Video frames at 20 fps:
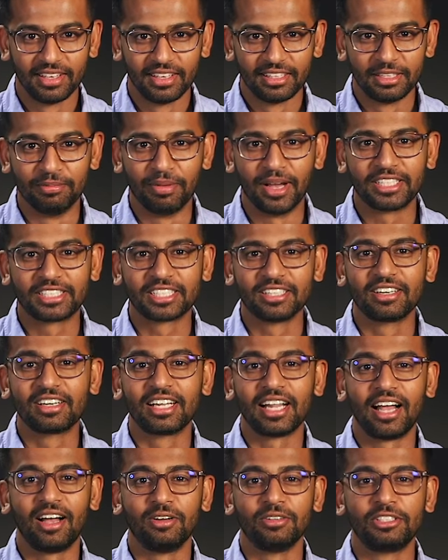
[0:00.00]
The magical
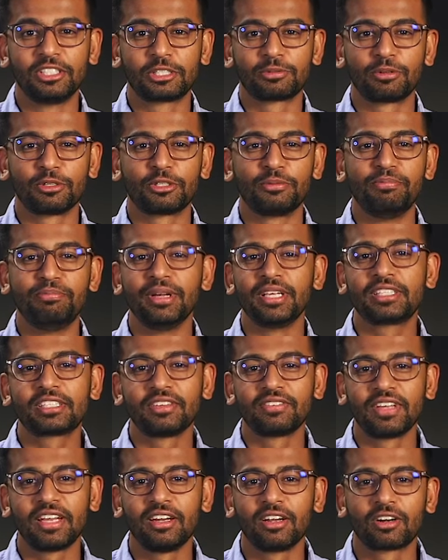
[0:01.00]
cloud dispersed bits
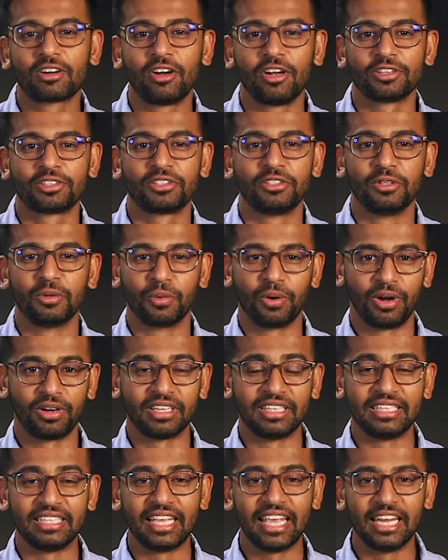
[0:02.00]
of data across the world
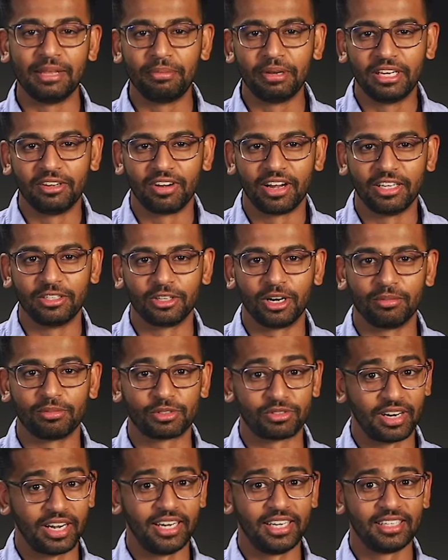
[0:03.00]
in itty-bitty
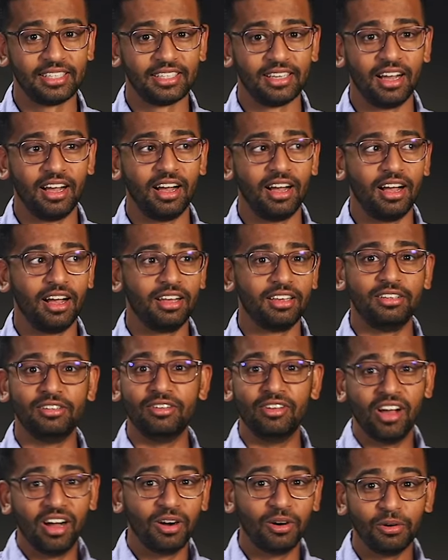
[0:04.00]
raindrops, right?
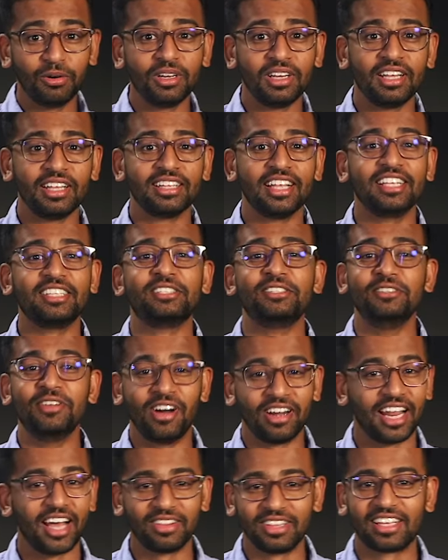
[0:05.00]
No, that's
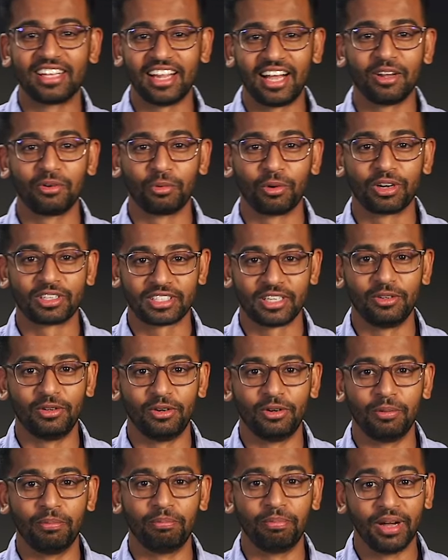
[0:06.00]
not how the cloud works at
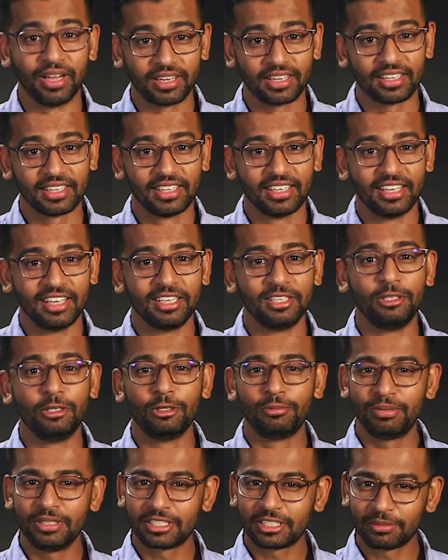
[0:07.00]
all. But
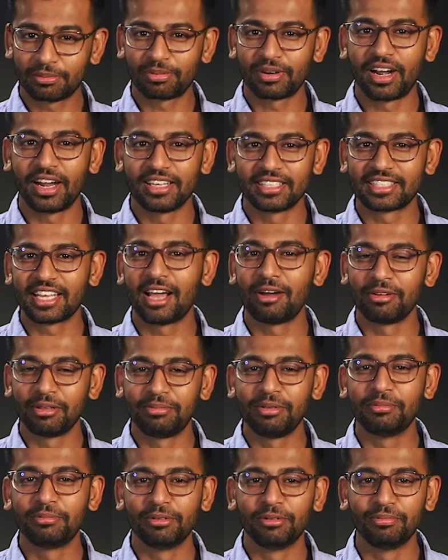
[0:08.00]
you'd be surprised how many
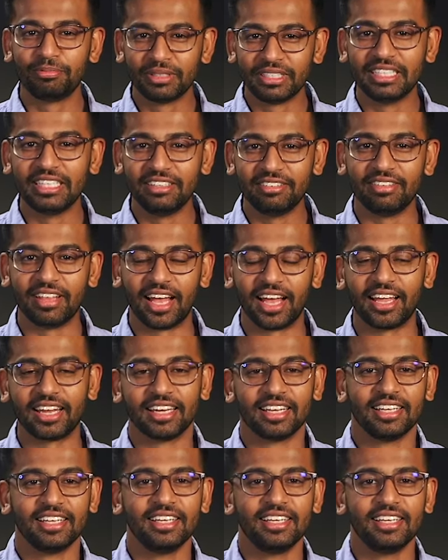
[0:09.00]
people believe that.